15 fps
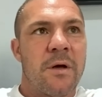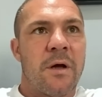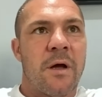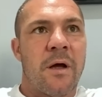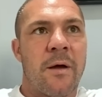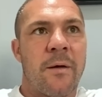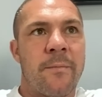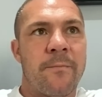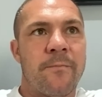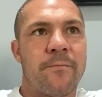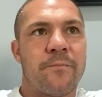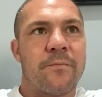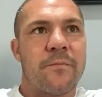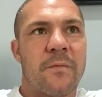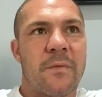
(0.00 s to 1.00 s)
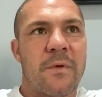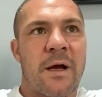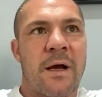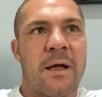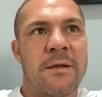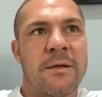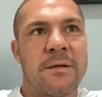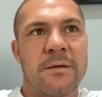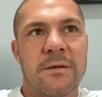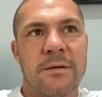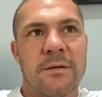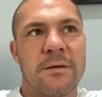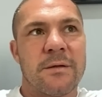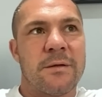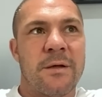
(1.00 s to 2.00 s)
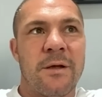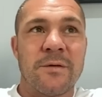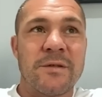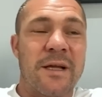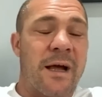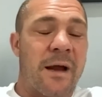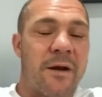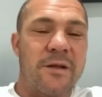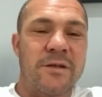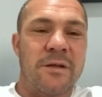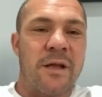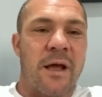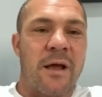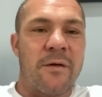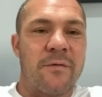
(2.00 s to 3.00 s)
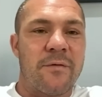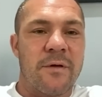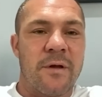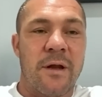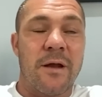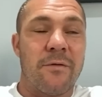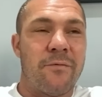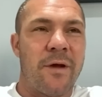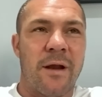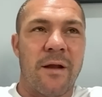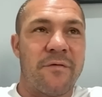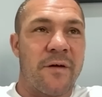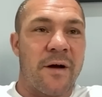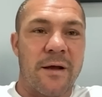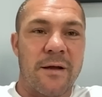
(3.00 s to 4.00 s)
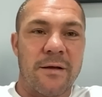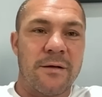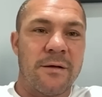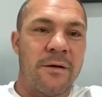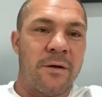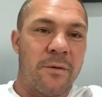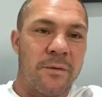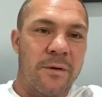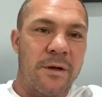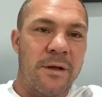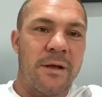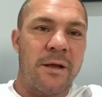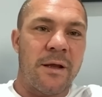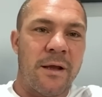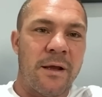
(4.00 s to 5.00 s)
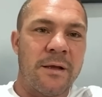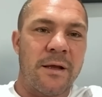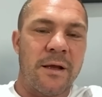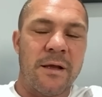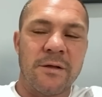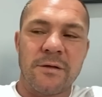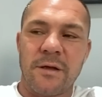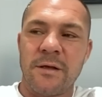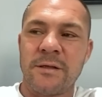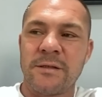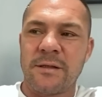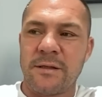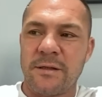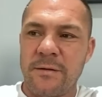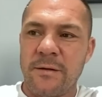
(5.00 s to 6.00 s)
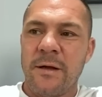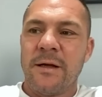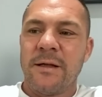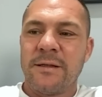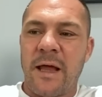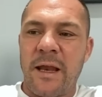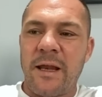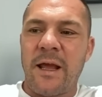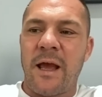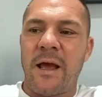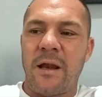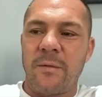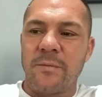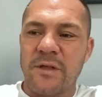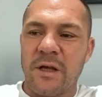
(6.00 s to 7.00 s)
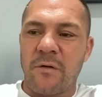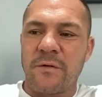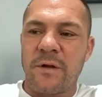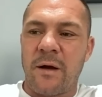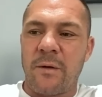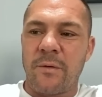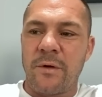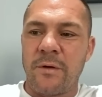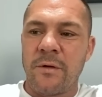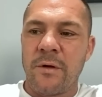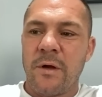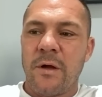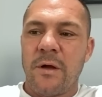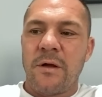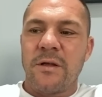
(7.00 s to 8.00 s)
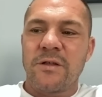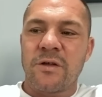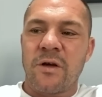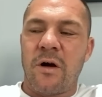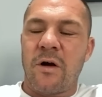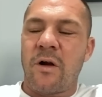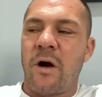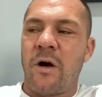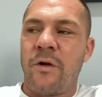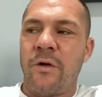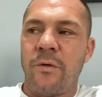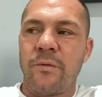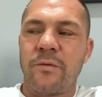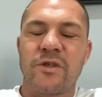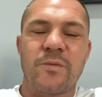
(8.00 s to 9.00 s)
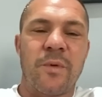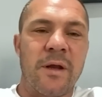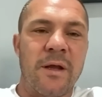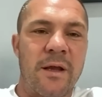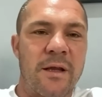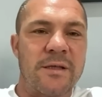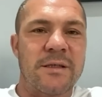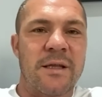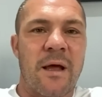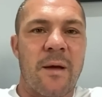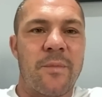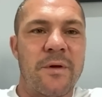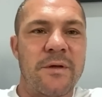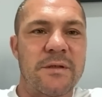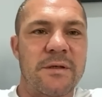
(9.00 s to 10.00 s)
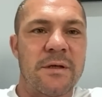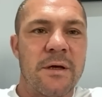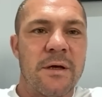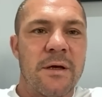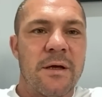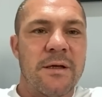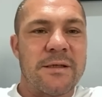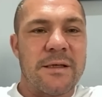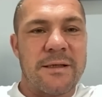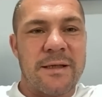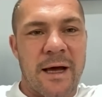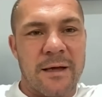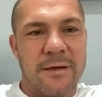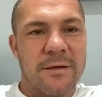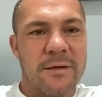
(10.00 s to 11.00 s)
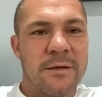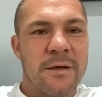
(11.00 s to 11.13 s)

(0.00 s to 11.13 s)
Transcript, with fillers: Um, and you know, he's a character, Dave, and he can really fight. You know, he, he, he's he's dedicated himself now, and he's sort of got a new spring in his step. He's he's a dad